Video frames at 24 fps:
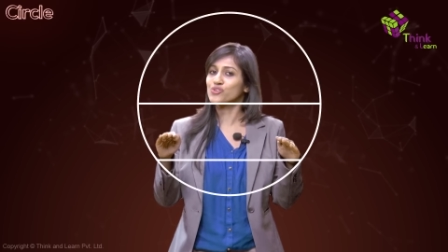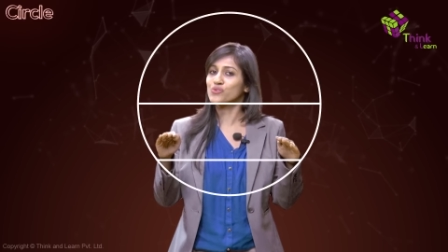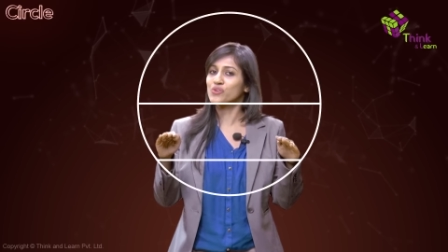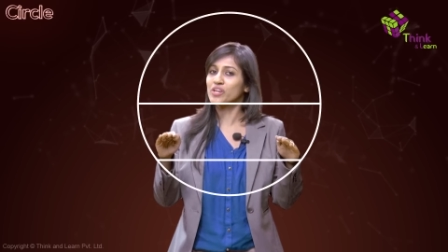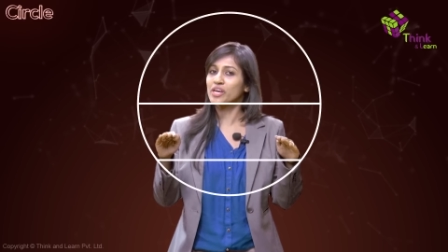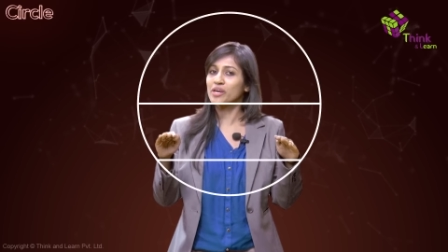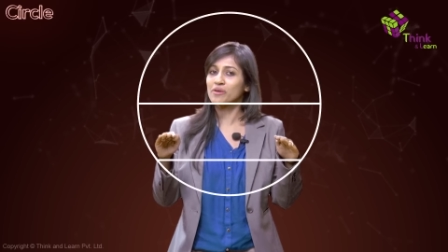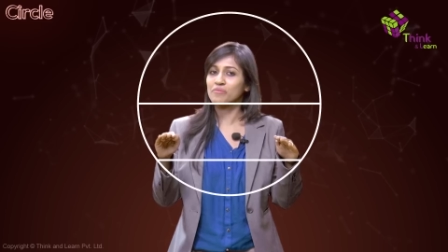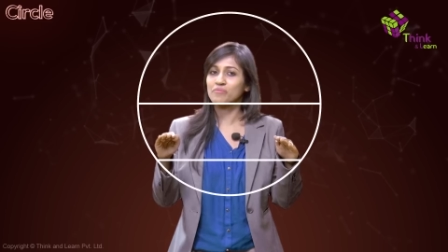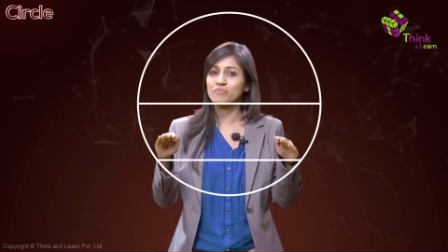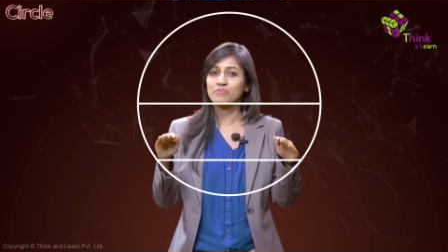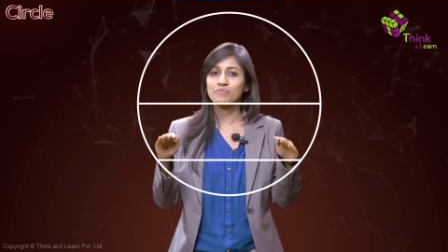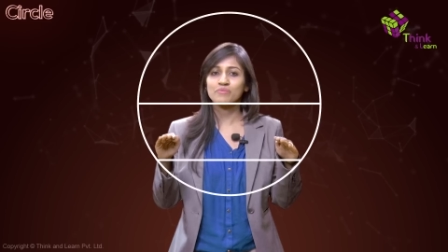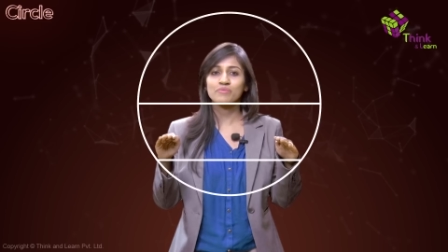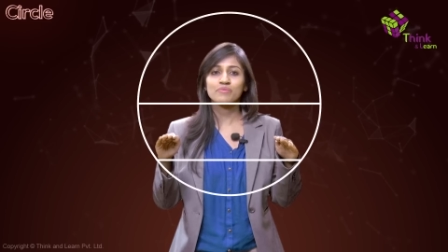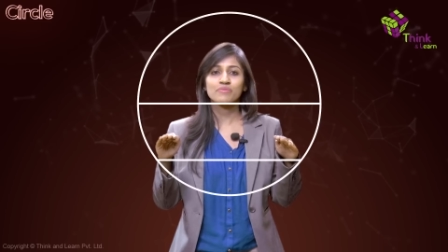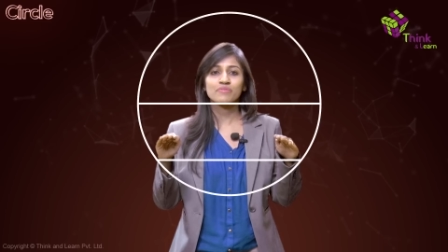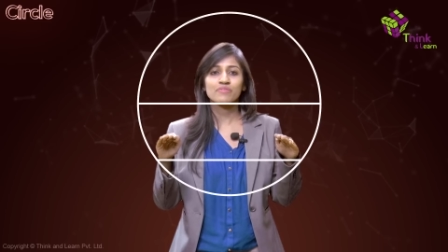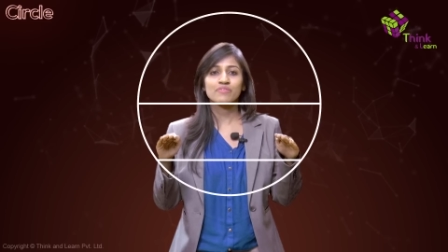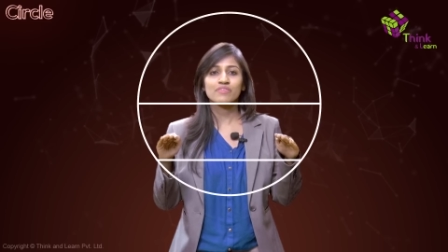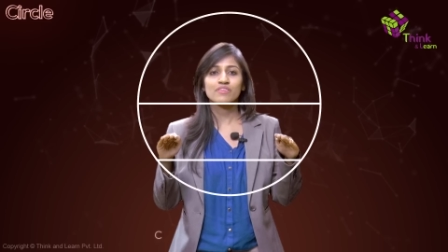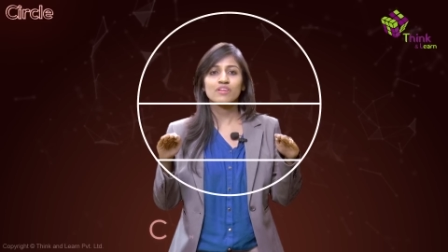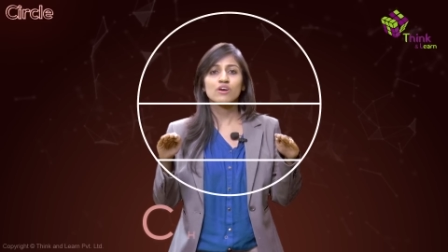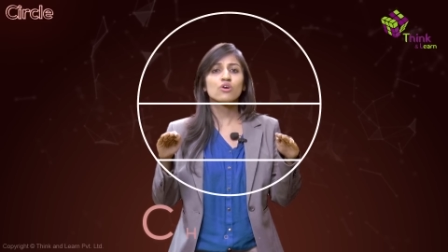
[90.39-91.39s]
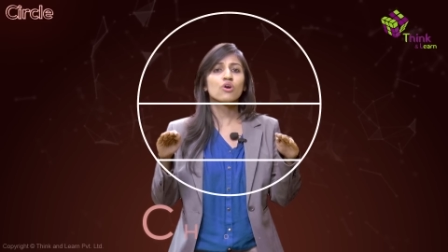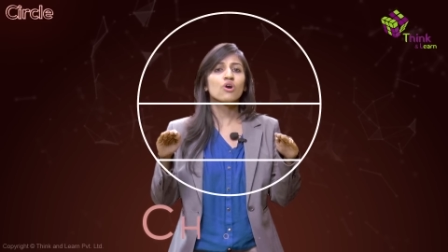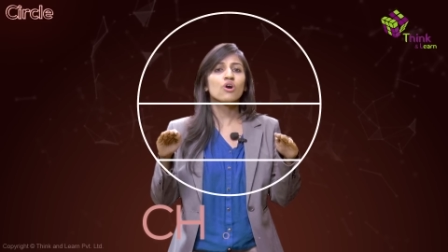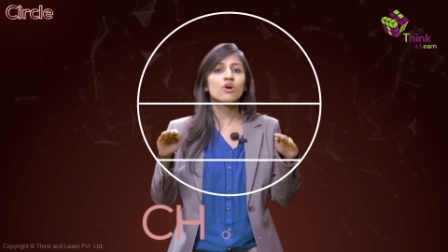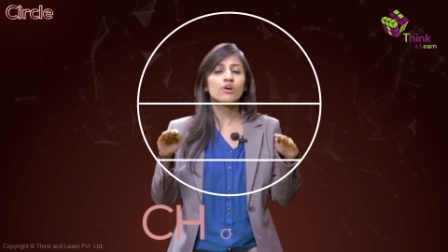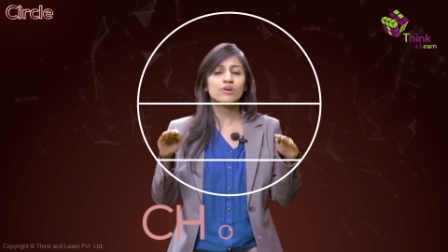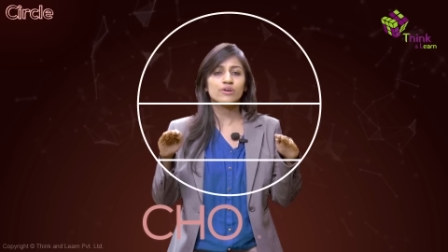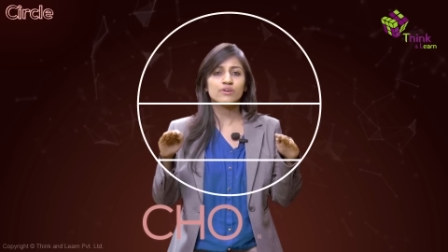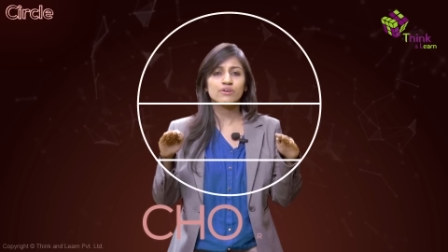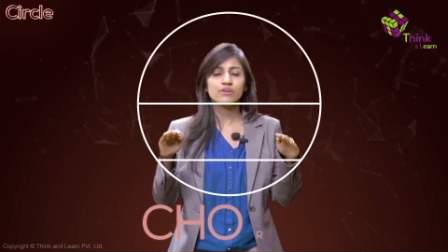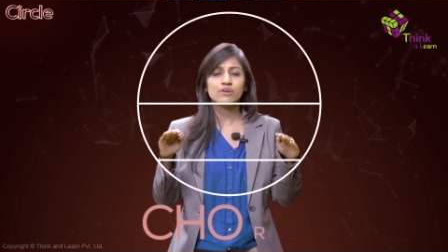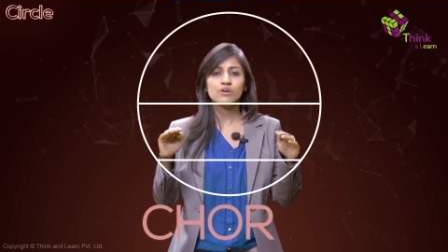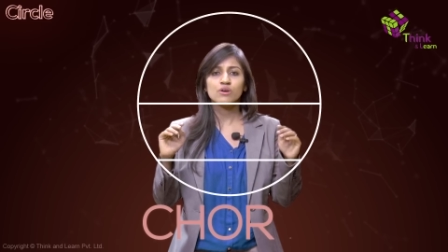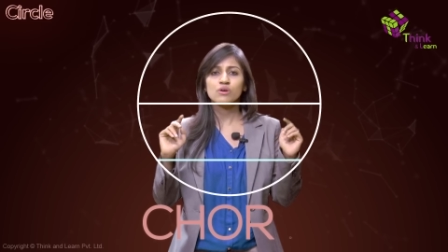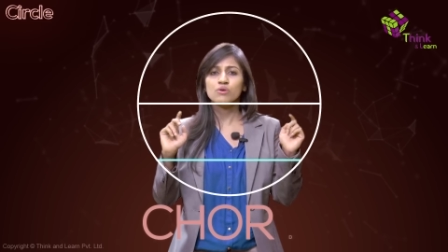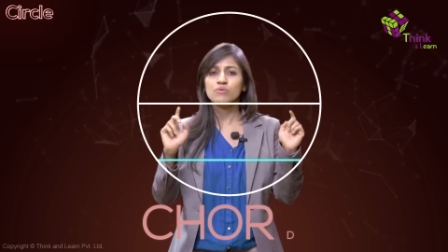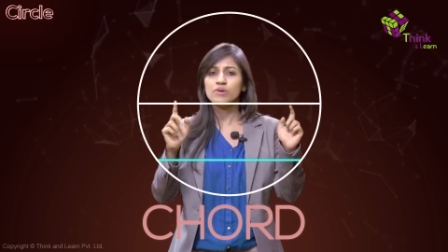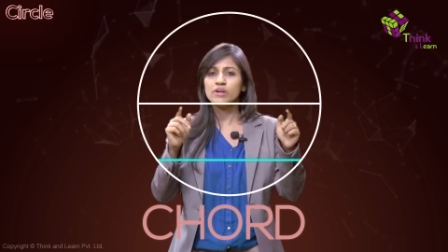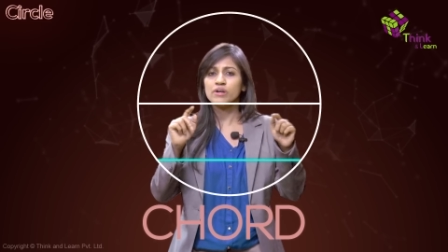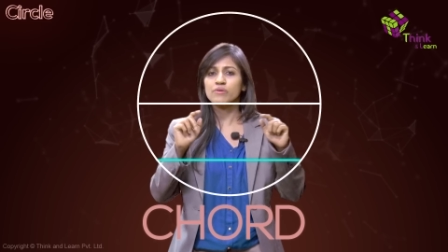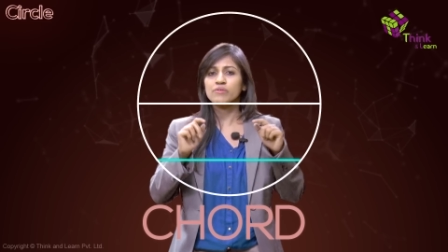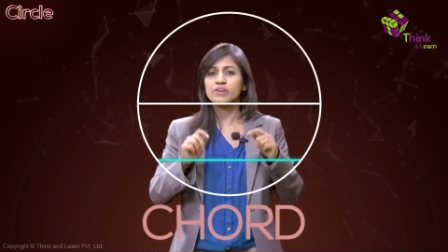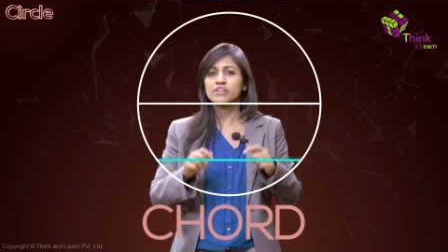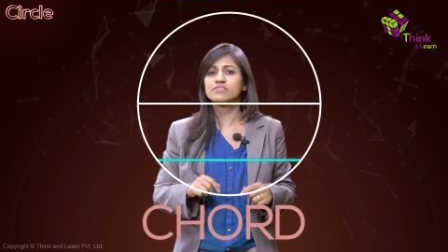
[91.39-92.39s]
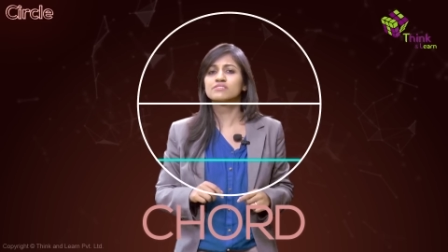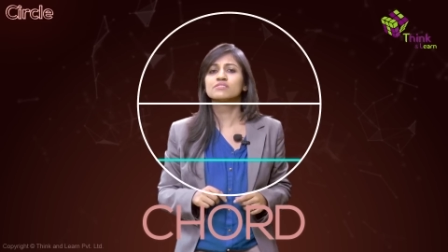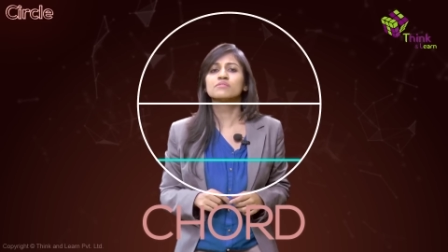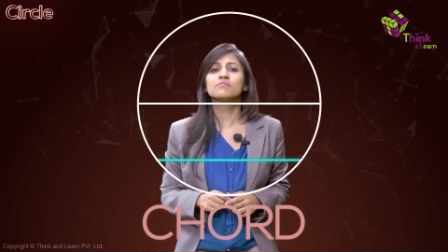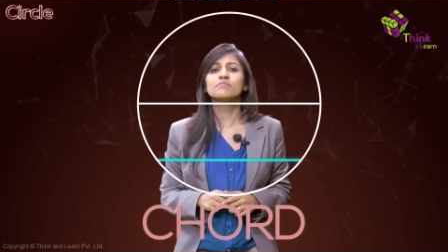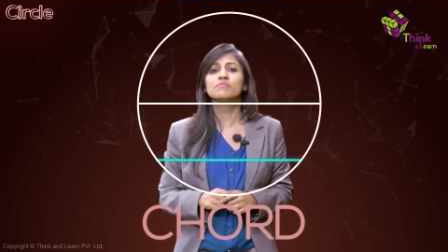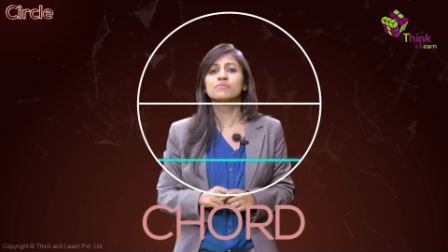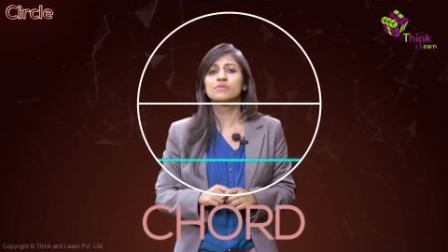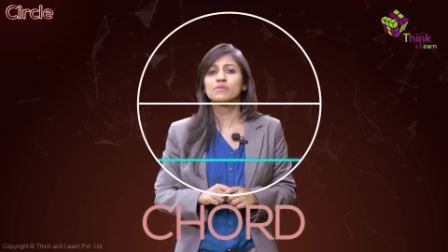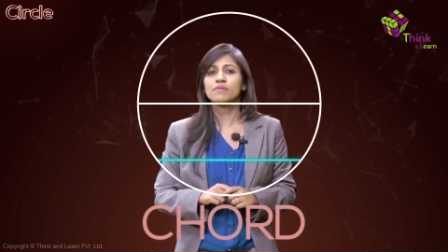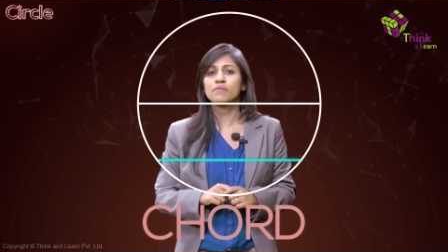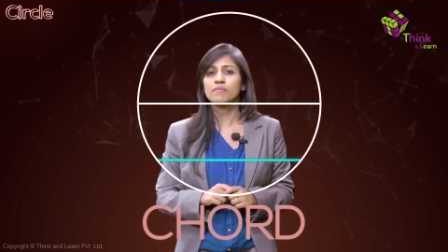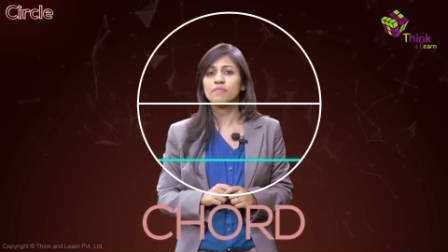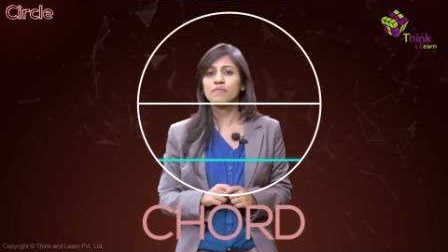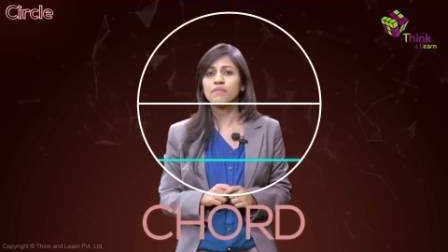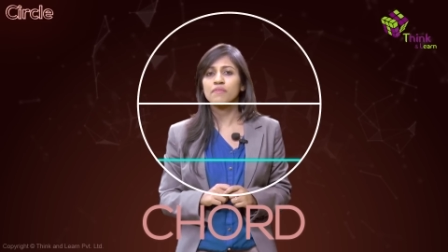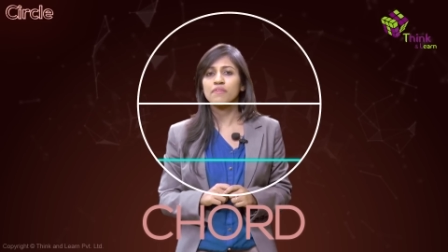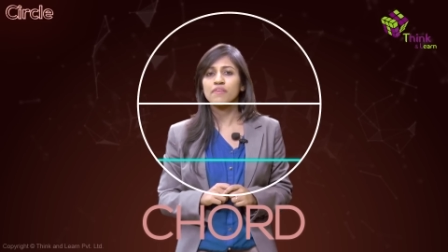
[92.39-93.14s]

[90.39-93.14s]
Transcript: a new name, a chord. Very, very simple.